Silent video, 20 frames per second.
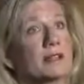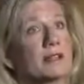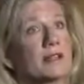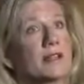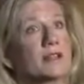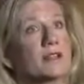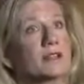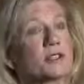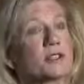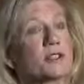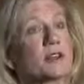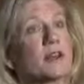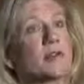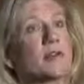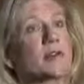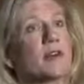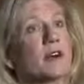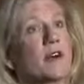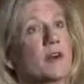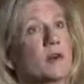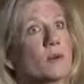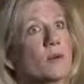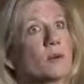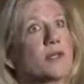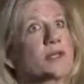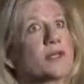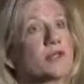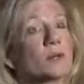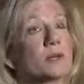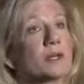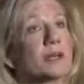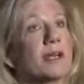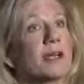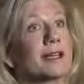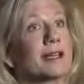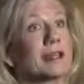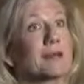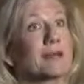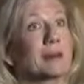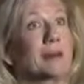and a number of other ones that would
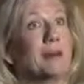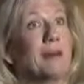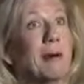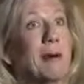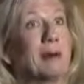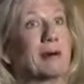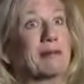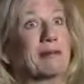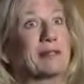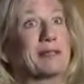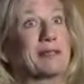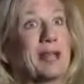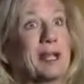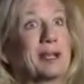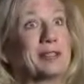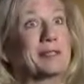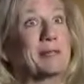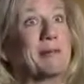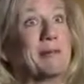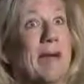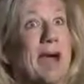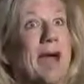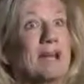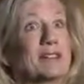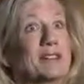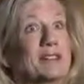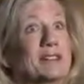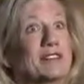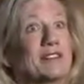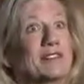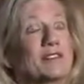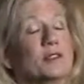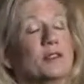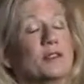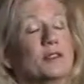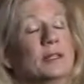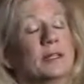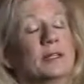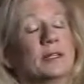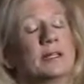like to be part of the next batch, if you
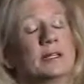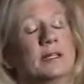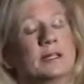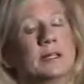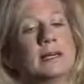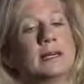will.